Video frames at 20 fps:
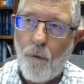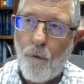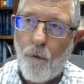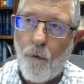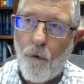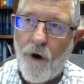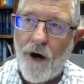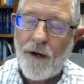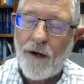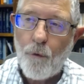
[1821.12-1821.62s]

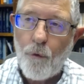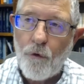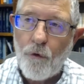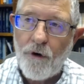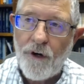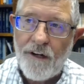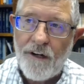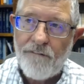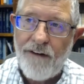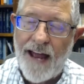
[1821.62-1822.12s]
what
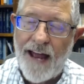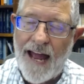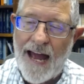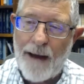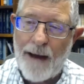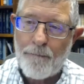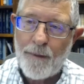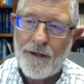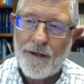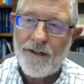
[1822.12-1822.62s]
would have
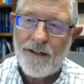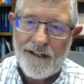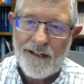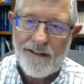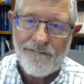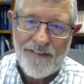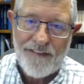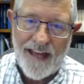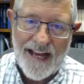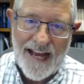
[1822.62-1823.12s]
happened
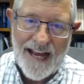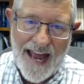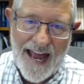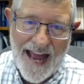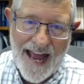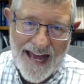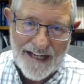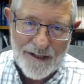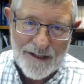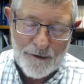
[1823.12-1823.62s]
if they
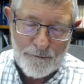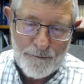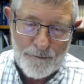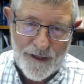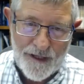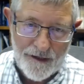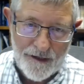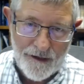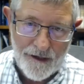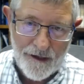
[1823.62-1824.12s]
hadn't
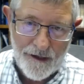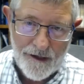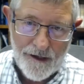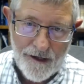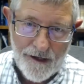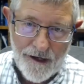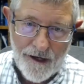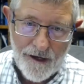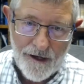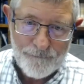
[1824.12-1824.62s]
been.
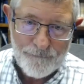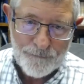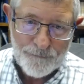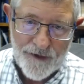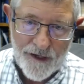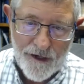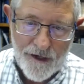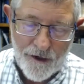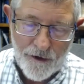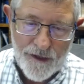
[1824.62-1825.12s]

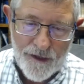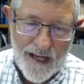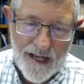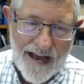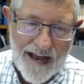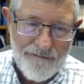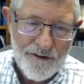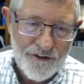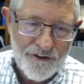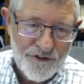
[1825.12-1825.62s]
You know,
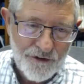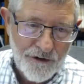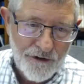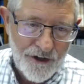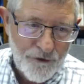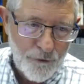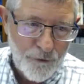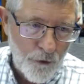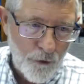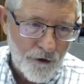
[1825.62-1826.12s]
the
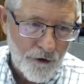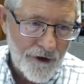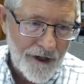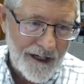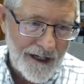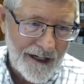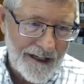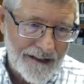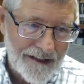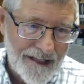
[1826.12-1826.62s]
adversaries
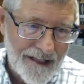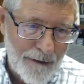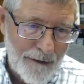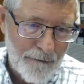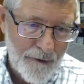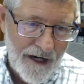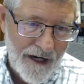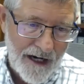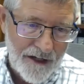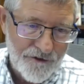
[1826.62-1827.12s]
working in
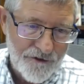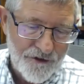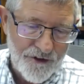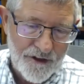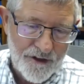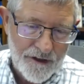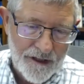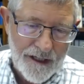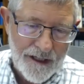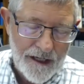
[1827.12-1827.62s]
them
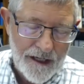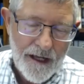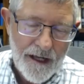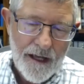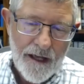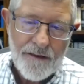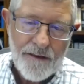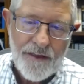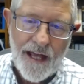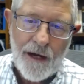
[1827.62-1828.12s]
constantly,
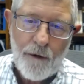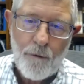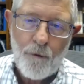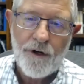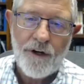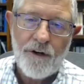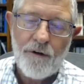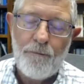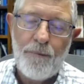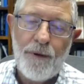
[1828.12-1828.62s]
they
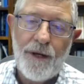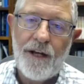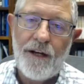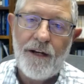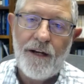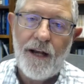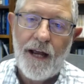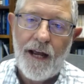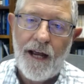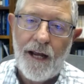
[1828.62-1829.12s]
would have
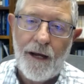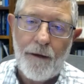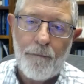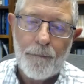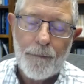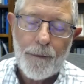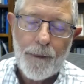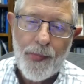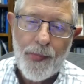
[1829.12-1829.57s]
been a